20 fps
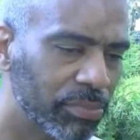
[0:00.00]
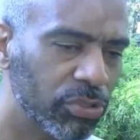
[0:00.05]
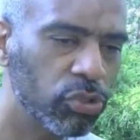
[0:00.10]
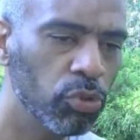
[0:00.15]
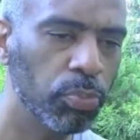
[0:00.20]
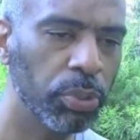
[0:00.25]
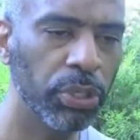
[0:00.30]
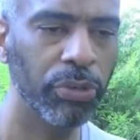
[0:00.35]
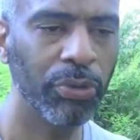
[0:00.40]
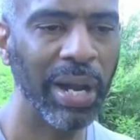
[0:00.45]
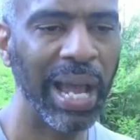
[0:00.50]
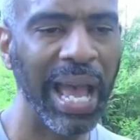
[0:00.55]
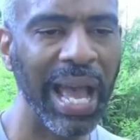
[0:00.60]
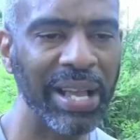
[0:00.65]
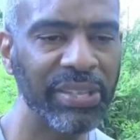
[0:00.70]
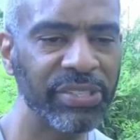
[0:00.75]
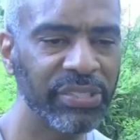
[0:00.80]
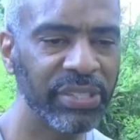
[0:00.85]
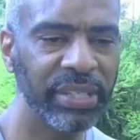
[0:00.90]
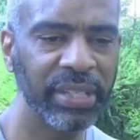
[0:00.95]
super
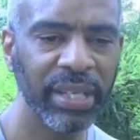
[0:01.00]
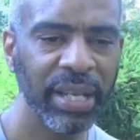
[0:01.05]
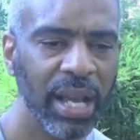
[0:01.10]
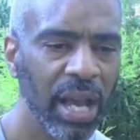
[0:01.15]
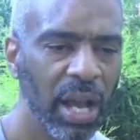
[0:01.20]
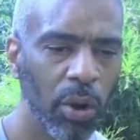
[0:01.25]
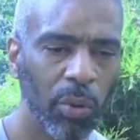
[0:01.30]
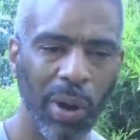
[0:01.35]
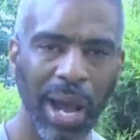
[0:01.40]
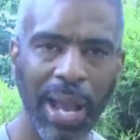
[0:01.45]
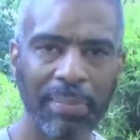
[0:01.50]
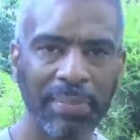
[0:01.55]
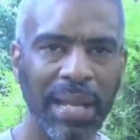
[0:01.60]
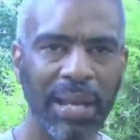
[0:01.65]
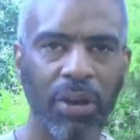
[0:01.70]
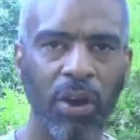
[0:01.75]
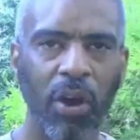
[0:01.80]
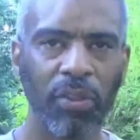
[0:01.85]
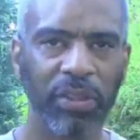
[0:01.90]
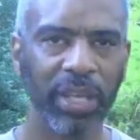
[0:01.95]
grass that wiped
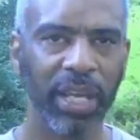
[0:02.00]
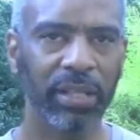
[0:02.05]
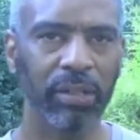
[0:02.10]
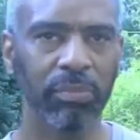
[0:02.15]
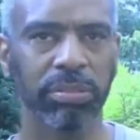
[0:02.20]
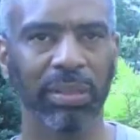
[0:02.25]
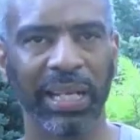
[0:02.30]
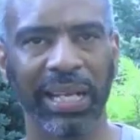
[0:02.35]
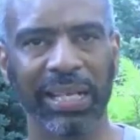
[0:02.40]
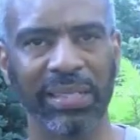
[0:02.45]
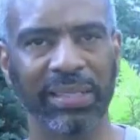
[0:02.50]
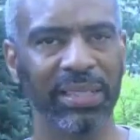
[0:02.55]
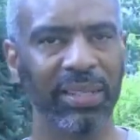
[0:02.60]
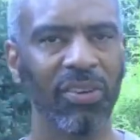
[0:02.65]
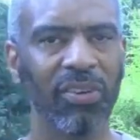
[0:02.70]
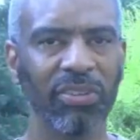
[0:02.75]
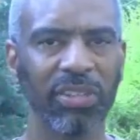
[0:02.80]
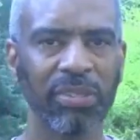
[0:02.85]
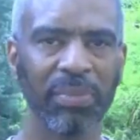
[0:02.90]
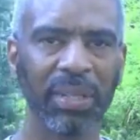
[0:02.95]
out all the other plants and
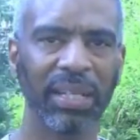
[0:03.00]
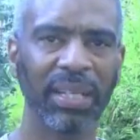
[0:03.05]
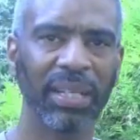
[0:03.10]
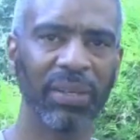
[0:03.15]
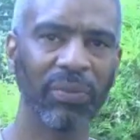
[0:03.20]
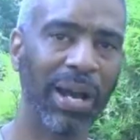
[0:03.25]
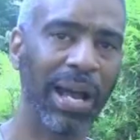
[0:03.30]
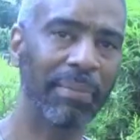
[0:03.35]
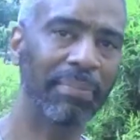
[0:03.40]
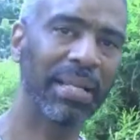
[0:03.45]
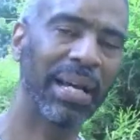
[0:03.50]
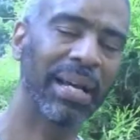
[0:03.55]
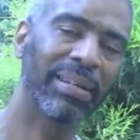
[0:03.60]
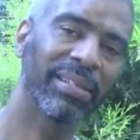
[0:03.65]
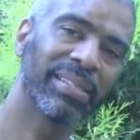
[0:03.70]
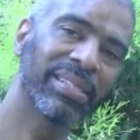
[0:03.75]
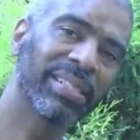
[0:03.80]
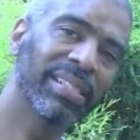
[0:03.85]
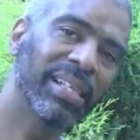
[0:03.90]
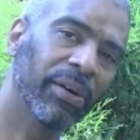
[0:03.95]
ultimately wiped out
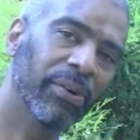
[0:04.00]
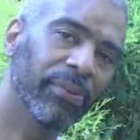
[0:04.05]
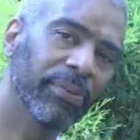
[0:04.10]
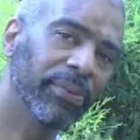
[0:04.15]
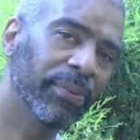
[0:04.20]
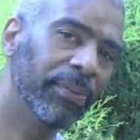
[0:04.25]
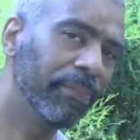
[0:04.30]
itself.